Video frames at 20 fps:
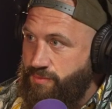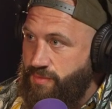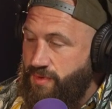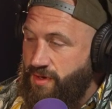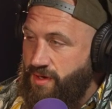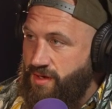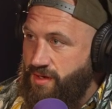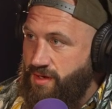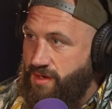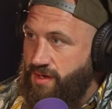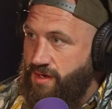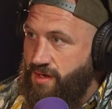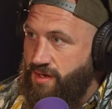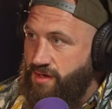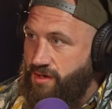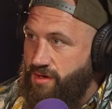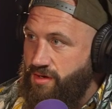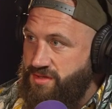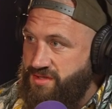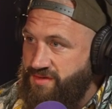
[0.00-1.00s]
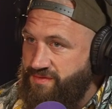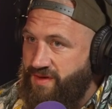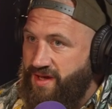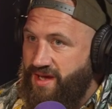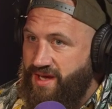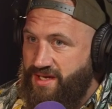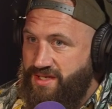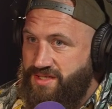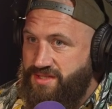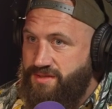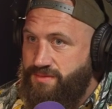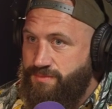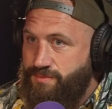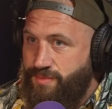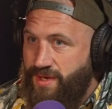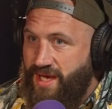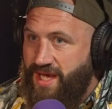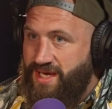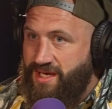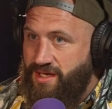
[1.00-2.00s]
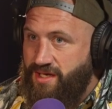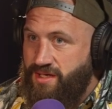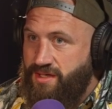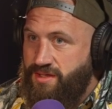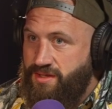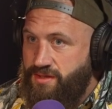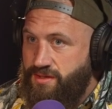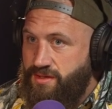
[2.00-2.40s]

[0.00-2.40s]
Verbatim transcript: packer, an artifact packer,